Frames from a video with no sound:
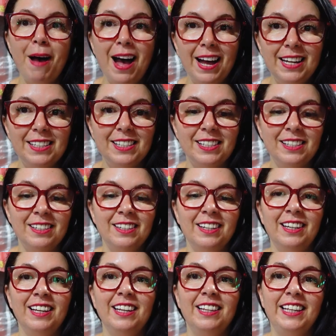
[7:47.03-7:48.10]
But
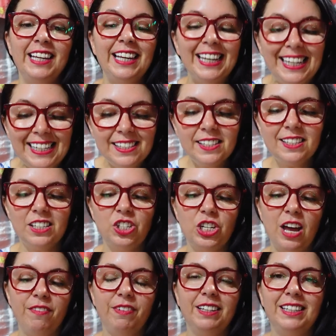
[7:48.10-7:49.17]
the East
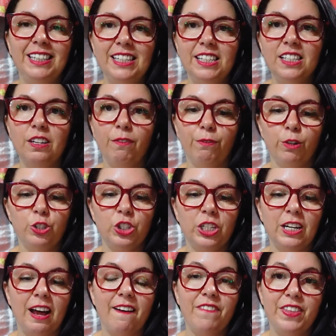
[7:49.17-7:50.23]
Javanese
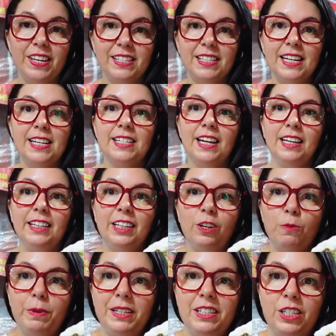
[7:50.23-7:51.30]
version of this is a
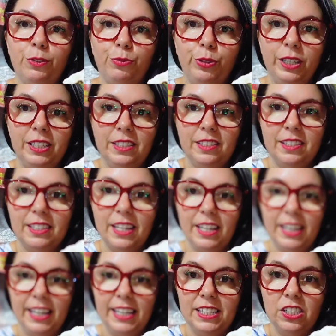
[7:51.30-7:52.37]
little bit different.
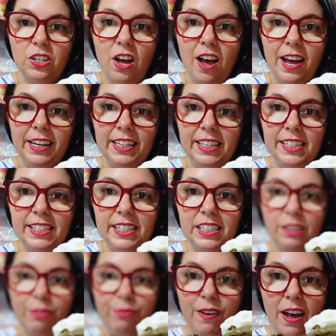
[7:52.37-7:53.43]
It's not easy
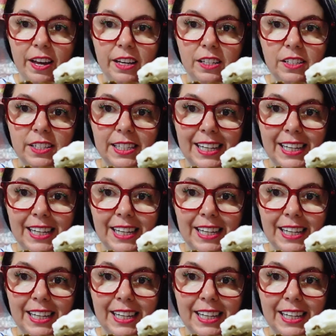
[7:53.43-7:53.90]
to find